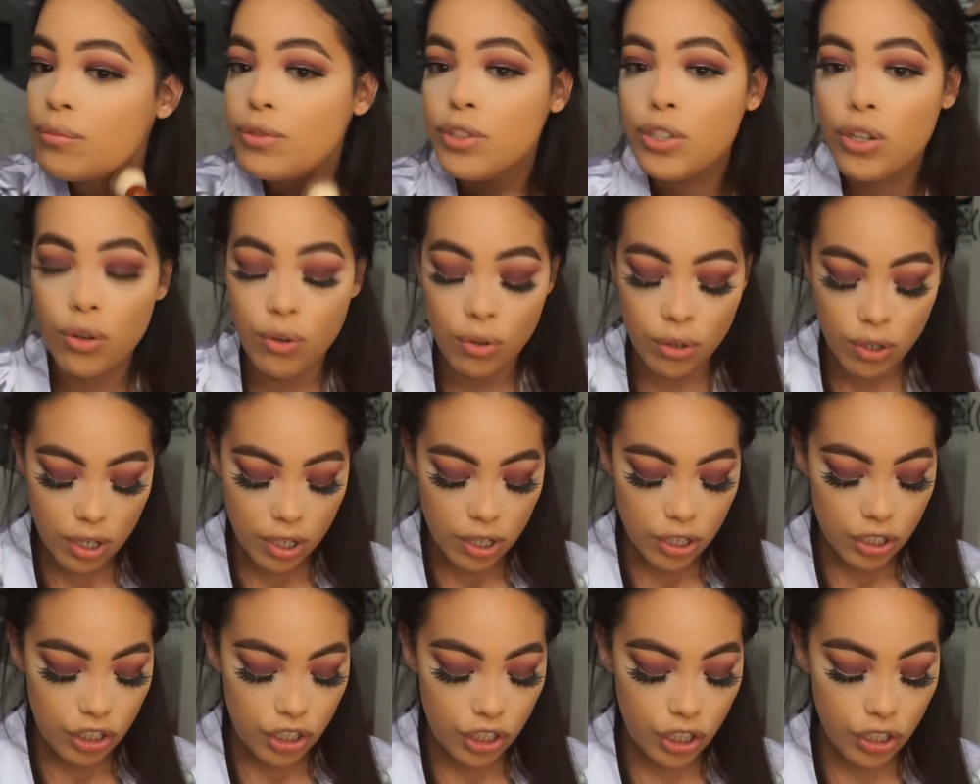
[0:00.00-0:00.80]
So
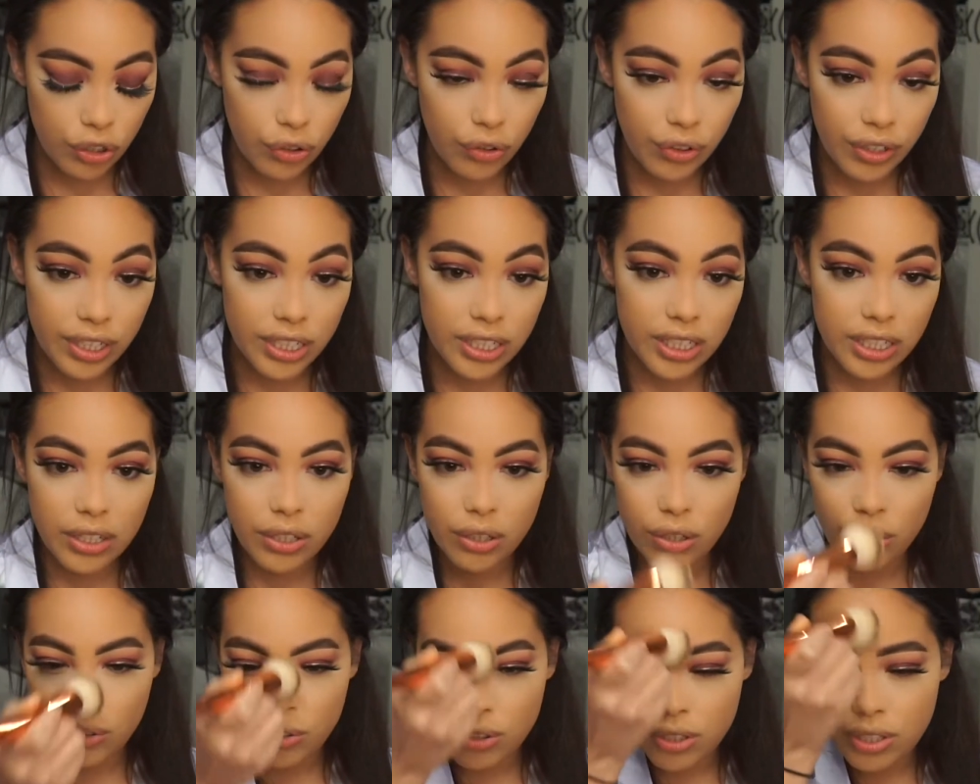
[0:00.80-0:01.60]
she agrees
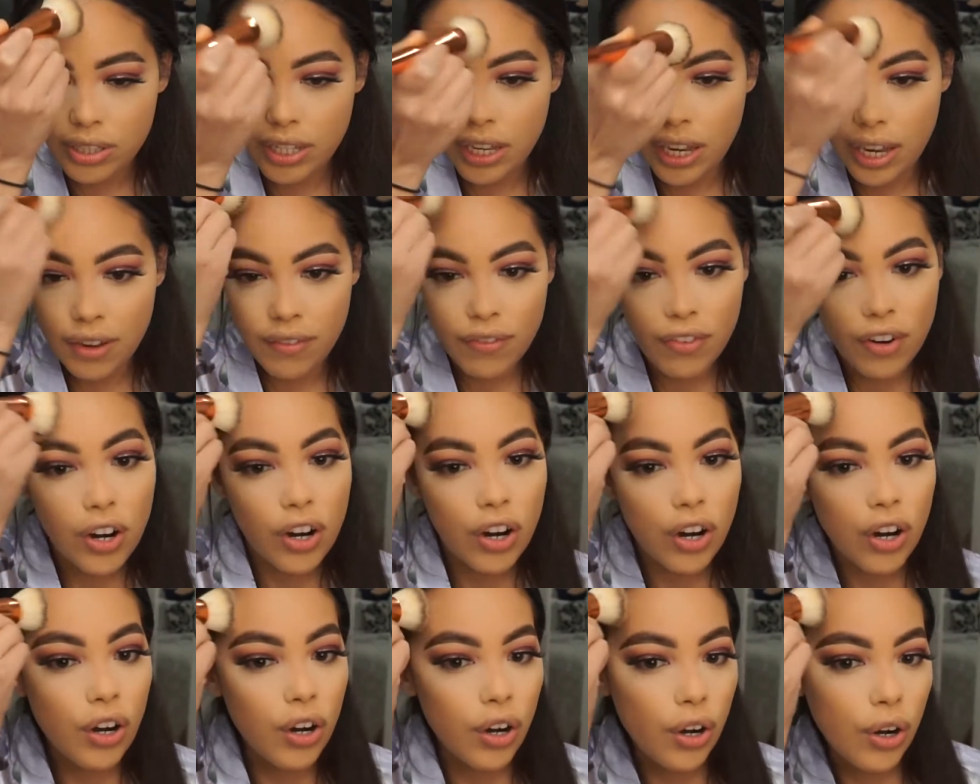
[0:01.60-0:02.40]
to save
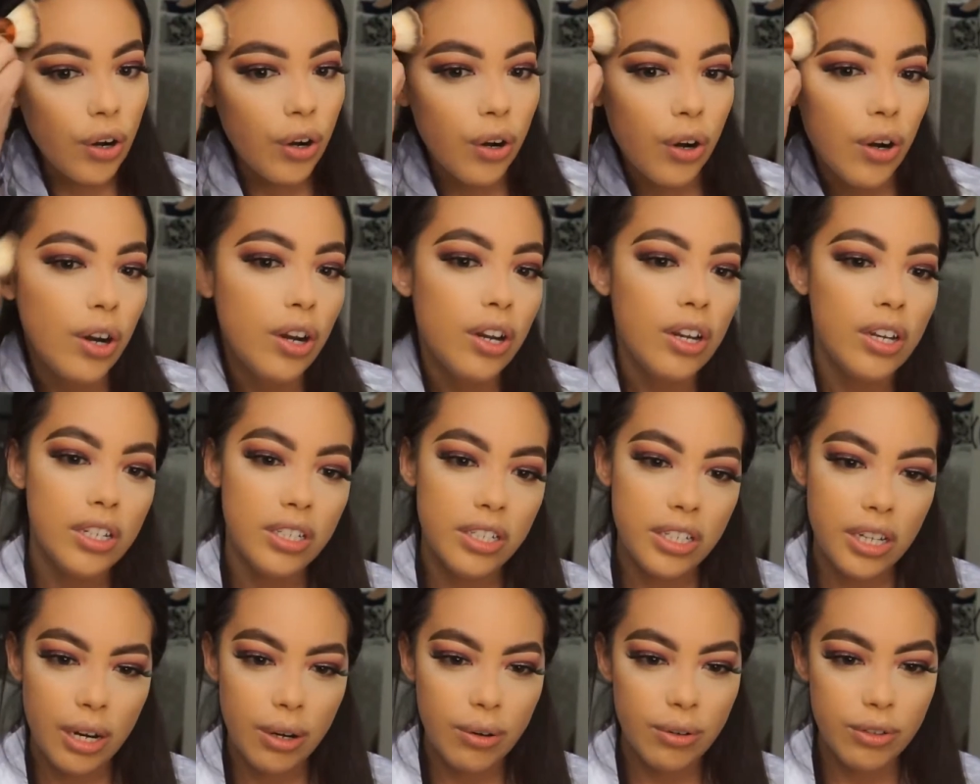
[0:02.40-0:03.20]
her
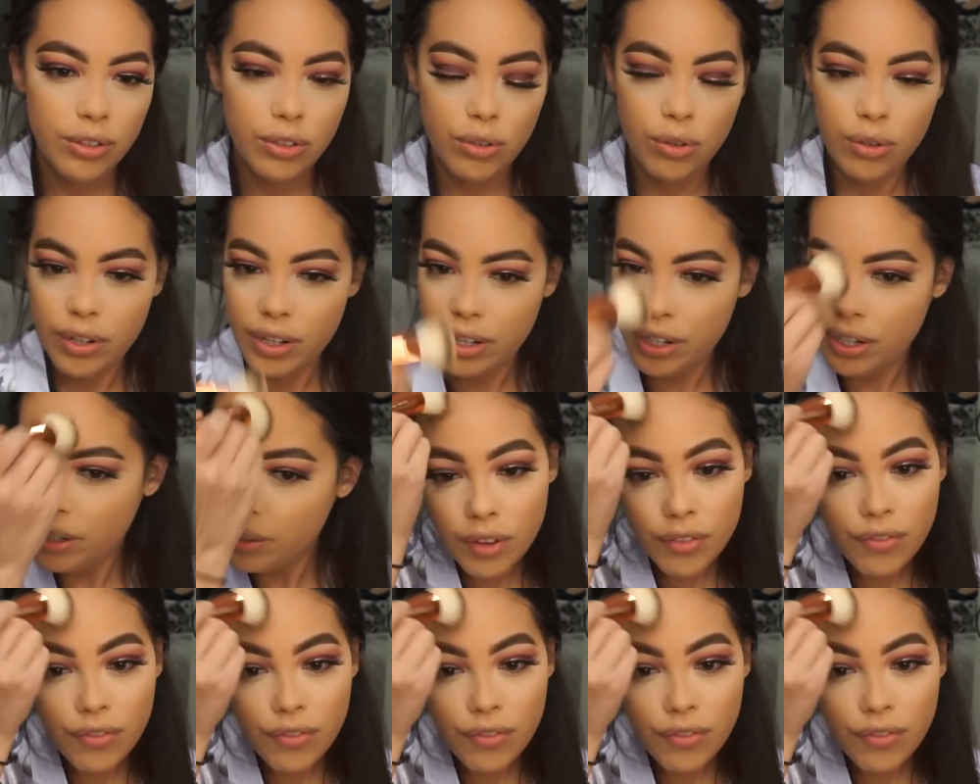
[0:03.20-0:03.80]
territory.